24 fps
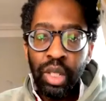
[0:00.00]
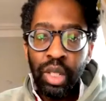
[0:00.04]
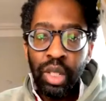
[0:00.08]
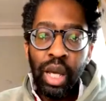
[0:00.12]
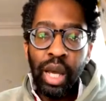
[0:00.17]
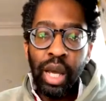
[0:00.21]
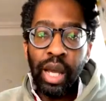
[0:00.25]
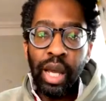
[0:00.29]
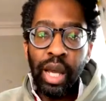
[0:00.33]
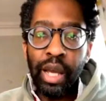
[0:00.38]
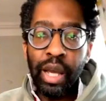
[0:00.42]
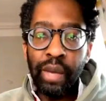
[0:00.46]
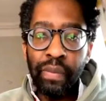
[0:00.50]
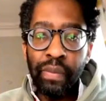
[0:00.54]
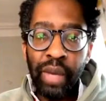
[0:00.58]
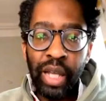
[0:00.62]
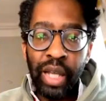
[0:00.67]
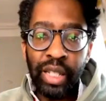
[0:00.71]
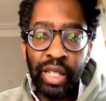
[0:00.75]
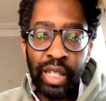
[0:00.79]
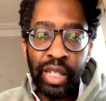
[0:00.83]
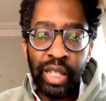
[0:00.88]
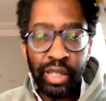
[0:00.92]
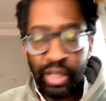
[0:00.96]

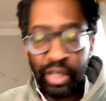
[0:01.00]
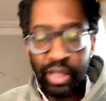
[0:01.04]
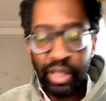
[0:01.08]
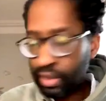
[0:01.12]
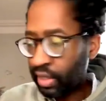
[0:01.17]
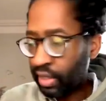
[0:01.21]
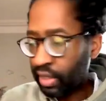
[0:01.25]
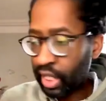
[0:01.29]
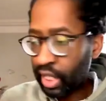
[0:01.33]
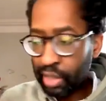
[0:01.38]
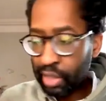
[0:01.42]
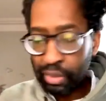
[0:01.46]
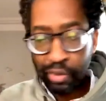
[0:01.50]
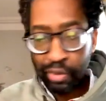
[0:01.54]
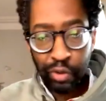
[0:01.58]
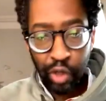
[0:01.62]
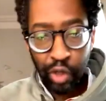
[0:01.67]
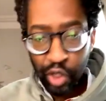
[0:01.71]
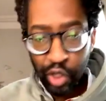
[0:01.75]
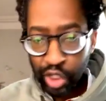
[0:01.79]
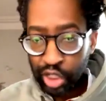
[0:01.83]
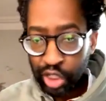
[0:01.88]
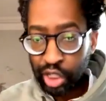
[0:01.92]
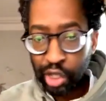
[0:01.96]
And then that can be very
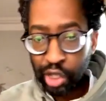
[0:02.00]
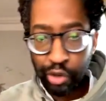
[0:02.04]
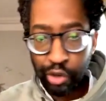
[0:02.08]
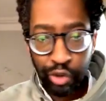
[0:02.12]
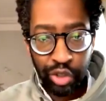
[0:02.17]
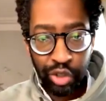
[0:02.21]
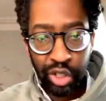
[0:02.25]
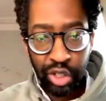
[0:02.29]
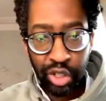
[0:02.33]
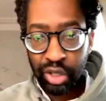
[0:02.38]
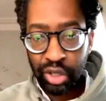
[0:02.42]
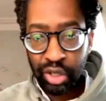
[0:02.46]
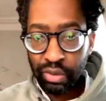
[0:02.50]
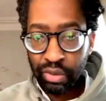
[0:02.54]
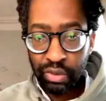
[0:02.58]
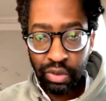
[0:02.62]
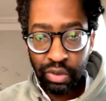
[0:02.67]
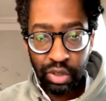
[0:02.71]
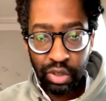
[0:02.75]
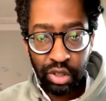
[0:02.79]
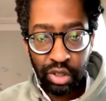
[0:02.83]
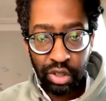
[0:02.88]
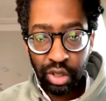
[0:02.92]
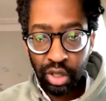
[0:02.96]
discouraging
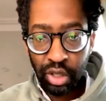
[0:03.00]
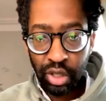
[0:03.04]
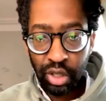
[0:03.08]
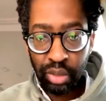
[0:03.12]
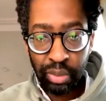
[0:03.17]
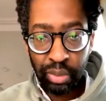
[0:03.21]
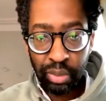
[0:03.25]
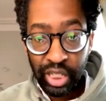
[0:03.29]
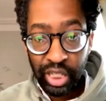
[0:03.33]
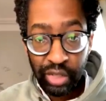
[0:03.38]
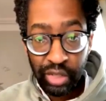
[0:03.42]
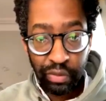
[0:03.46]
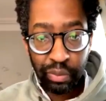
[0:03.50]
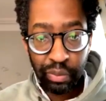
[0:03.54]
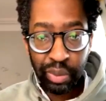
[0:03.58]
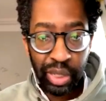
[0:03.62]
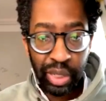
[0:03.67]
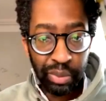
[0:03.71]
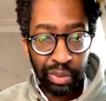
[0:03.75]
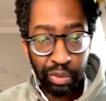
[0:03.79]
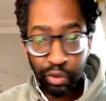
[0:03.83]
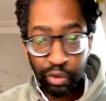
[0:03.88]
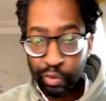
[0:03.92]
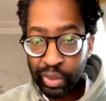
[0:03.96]
to many different
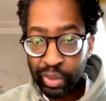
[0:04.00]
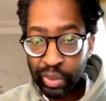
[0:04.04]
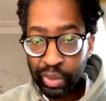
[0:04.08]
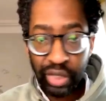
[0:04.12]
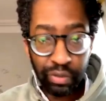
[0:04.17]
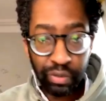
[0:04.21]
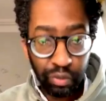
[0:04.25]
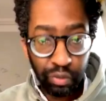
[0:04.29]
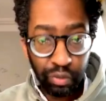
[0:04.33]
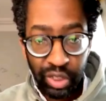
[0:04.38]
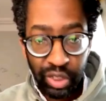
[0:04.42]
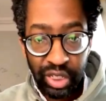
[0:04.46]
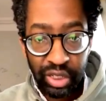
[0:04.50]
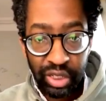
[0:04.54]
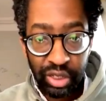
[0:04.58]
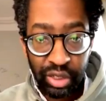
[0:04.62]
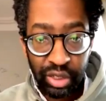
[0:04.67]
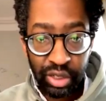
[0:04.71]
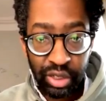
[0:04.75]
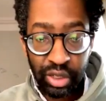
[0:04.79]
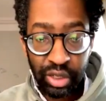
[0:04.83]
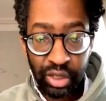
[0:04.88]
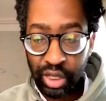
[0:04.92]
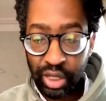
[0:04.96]
people for many different
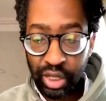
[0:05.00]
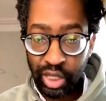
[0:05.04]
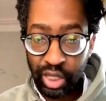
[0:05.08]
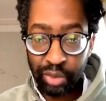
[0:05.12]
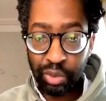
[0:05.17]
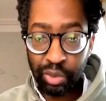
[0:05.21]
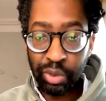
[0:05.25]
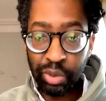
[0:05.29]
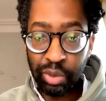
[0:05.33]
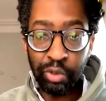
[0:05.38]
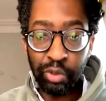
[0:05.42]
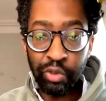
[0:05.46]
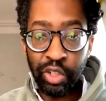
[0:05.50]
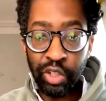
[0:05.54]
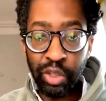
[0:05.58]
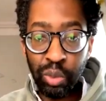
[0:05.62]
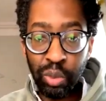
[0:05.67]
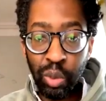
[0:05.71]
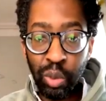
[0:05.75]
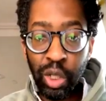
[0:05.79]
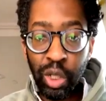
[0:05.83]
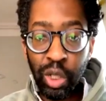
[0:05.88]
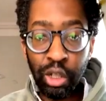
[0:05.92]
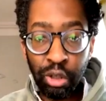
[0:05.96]
reasons. And that's probably the reason
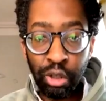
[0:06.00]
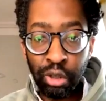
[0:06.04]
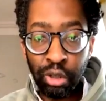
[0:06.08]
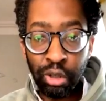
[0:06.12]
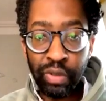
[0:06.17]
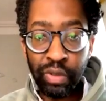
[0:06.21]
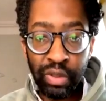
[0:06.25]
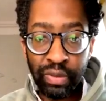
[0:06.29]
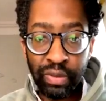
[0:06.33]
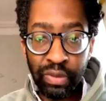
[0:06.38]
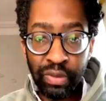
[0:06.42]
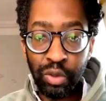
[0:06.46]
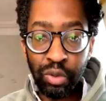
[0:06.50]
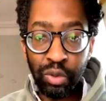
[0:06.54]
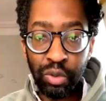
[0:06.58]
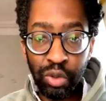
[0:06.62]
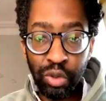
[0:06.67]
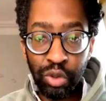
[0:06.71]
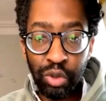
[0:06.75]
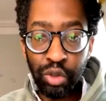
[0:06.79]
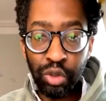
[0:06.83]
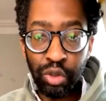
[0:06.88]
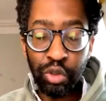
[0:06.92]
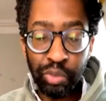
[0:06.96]
why a lot of individuals who
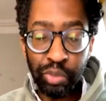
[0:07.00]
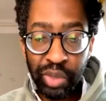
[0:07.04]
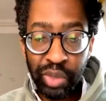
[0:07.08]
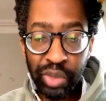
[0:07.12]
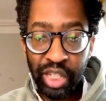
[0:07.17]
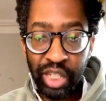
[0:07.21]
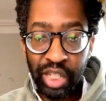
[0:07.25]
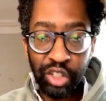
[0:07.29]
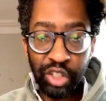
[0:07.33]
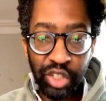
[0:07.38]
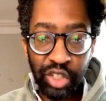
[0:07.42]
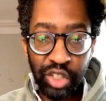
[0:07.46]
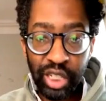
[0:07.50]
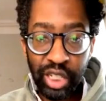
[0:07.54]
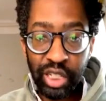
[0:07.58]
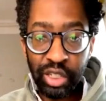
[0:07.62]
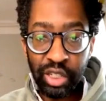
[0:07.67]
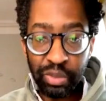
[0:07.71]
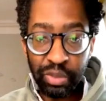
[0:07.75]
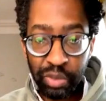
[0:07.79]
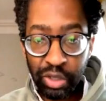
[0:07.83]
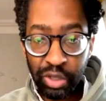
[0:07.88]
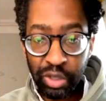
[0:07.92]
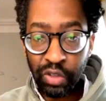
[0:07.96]
do PhDs,
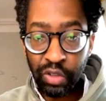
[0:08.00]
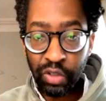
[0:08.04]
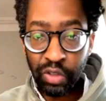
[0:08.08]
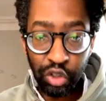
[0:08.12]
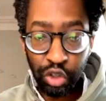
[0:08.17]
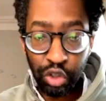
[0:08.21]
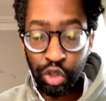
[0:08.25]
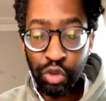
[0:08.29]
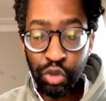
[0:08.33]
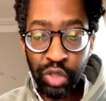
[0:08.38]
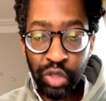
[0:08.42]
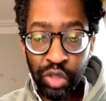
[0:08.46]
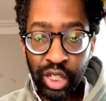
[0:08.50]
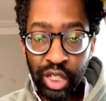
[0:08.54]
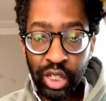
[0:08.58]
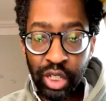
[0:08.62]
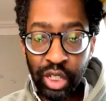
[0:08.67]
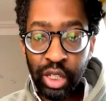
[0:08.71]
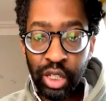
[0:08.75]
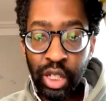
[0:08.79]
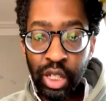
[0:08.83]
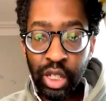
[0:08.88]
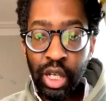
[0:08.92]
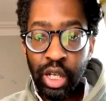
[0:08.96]
especially they're junior,
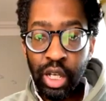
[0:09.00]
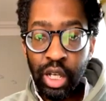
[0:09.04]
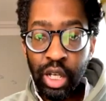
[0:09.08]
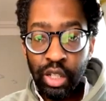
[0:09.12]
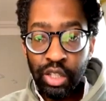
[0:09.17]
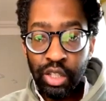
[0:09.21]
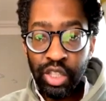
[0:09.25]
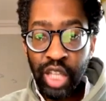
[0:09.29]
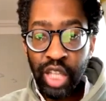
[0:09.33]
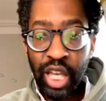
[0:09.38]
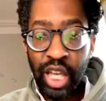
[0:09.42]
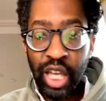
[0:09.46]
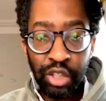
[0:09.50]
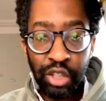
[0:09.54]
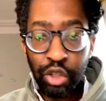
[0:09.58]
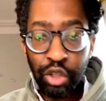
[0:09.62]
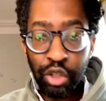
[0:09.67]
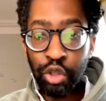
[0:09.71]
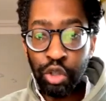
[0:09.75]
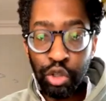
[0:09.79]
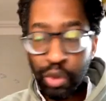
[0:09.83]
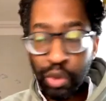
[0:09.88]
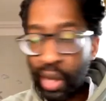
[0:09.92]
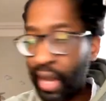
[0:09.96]
then
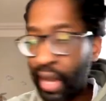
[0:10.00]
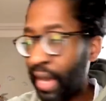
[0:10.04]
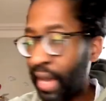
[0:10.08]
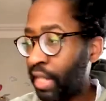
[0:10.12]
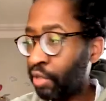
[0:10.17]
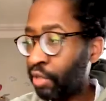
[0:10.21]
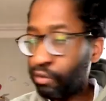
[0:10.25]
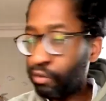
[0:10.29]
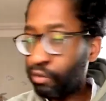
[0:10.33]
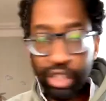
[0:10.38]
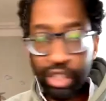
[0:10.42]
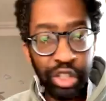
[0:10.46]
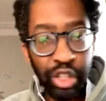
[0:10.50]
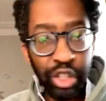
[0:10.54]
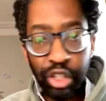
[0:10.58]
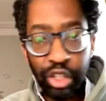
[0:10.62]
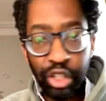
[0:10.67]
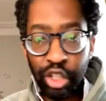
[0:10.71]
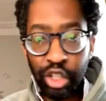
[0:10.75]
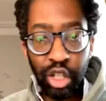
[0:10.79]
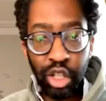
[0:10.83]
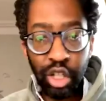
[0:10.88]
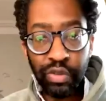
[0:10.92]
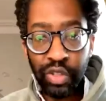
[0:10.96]
don't do any
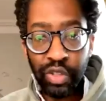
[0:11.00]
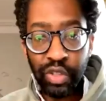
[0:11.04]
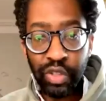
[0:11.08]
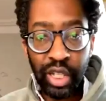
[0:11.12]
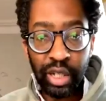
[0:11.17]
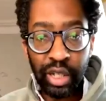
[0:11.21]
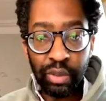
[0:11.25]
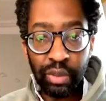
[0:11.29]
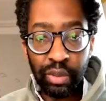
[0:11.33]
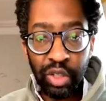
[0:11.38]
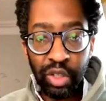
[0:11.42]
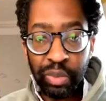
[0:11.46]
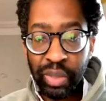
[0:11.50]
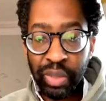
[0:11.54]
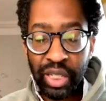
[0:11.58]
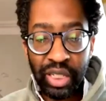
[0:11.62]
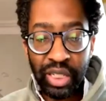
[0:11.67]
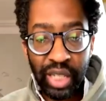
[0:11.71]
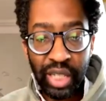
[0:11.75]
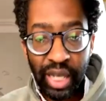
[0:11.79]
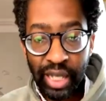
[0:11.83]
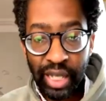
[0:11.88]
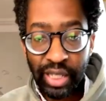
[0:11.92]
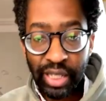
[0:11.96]
research after that, which
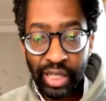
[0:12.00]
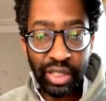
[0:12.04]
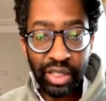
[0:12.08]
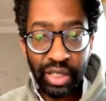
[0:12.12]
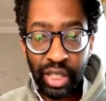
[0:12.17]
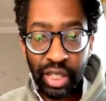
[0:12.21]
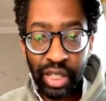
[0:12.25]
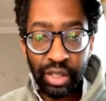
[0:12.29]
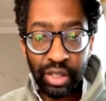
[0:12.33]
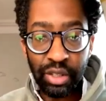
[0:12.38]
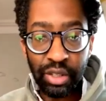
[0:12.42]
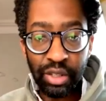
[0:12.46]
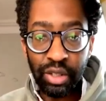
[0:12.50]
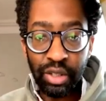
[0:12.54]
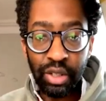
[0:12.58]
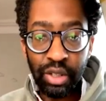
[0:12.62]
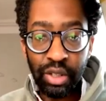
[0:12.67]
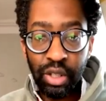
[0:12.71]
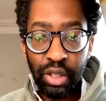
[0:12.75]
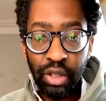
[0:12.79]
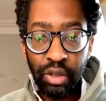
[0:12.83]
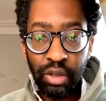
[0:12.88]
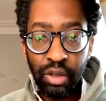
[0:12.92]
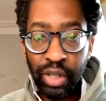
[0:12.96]
makes any sense
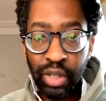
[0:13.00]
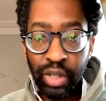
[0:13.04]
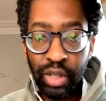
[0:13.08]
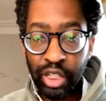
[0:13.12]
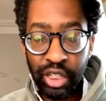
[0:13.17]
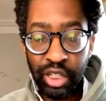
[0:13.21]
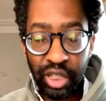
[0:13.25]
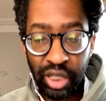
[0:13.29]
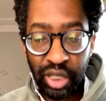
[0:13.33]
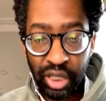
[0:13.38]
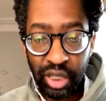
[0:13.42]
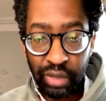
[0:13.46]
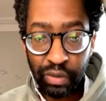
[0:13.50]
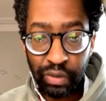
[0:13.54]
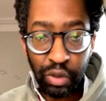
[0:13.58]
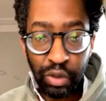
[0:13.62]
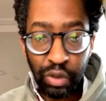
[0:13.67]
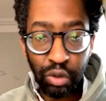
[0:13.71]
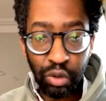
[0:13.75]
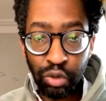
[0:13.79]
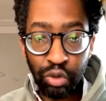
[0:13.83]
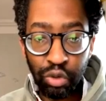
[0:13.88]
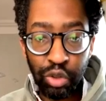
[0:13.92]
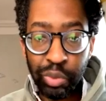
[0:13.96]
or any
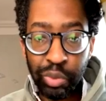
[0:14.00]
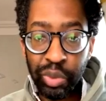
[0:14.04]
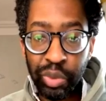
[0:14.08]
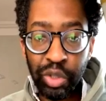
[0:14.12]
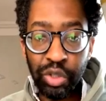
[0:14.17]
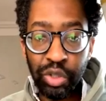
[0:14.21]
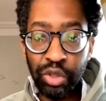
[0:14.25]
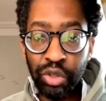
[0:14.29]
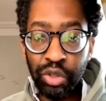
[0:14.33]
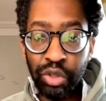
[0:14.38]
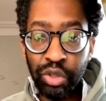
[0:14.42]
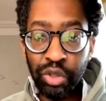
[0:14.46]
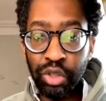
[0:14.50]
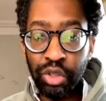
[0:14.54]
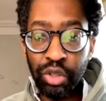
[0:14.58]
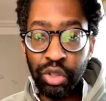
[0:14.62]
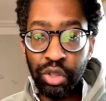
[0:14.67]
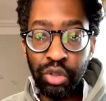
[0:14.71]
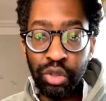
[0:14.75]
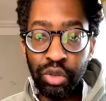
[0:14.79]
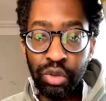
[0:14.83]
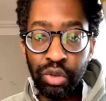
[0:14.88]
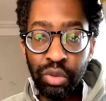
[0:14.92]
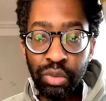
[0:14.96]
significant contribution
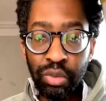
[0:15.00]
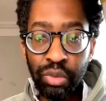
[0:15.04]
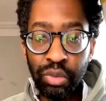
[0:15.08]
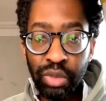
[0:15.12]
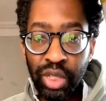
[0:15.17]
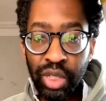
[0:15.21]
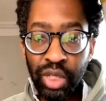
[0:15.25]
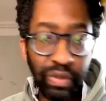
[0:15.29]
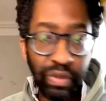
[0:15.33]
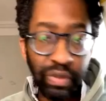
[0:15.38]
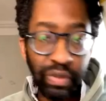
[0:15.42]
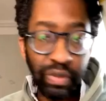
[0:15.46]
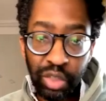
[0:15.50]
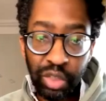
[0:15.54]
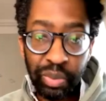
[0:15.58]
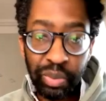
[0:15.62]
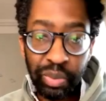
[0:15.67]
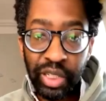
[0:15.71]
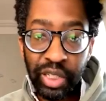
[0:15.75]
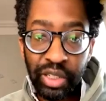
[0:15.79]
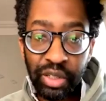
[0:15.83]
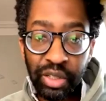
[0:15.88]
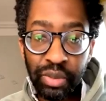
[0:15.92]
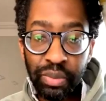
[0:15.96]
to the evidence
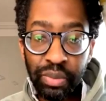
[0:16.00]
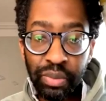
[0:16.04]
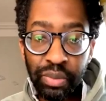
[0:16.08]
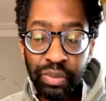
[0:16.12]
base.